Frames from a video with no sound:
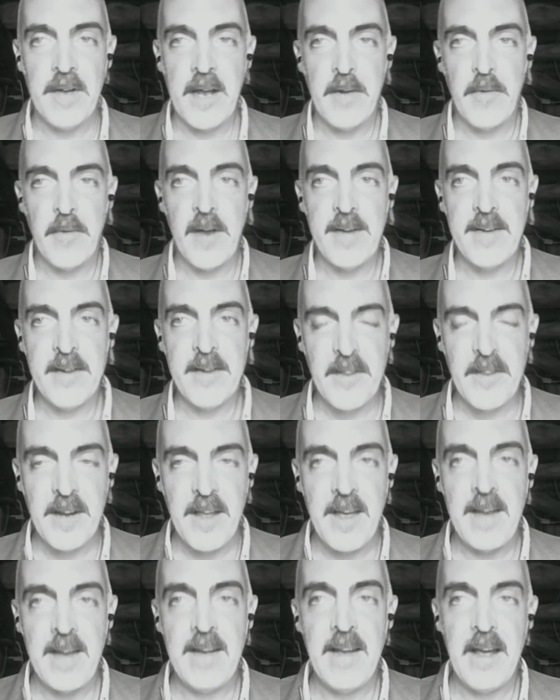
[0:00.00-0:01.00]
and write another
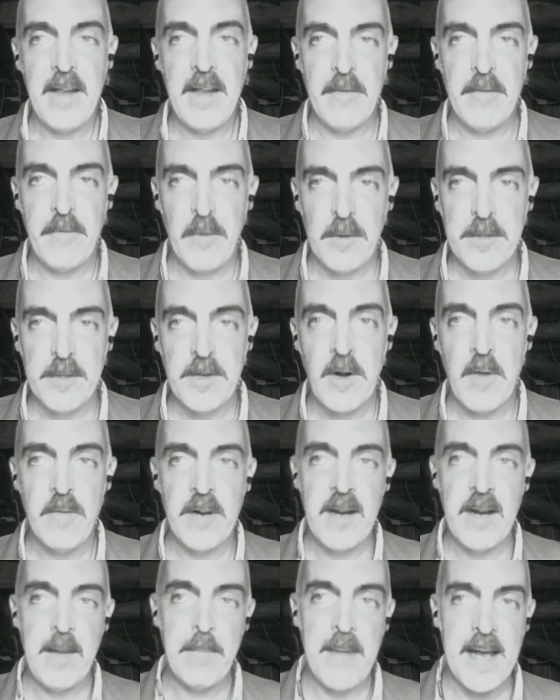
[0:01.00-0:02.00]
line and then fold it over
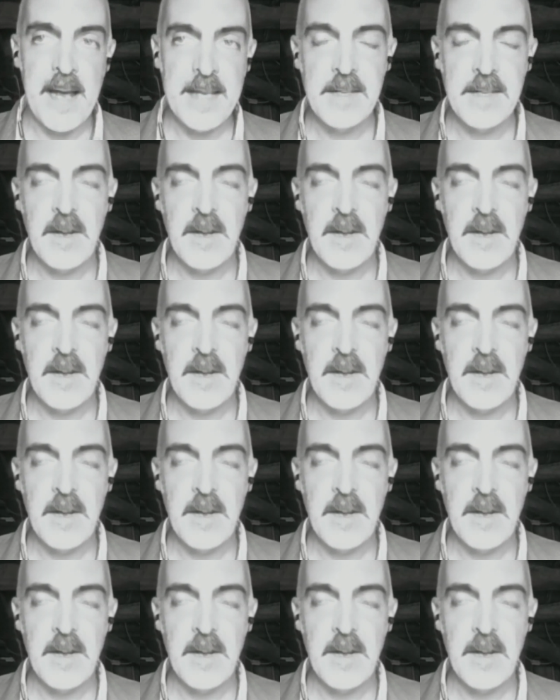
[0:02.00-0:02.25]
and pass